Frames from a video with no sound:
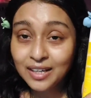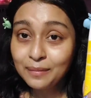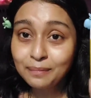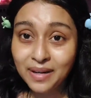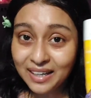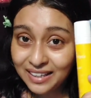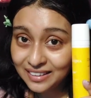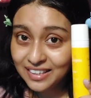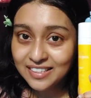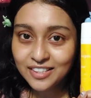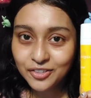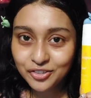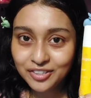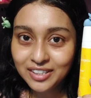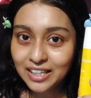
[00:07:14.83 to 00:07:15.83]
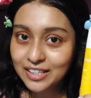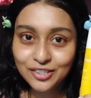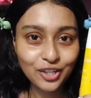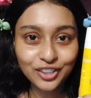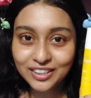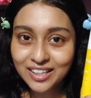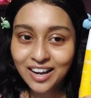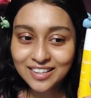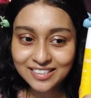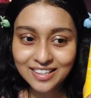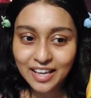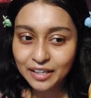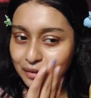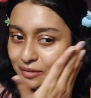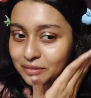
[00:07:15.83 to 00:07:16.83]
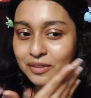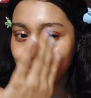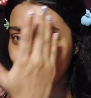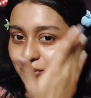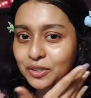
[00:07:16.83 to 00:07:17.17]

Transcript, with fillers: Blending the sunscreen is not a task. Like you,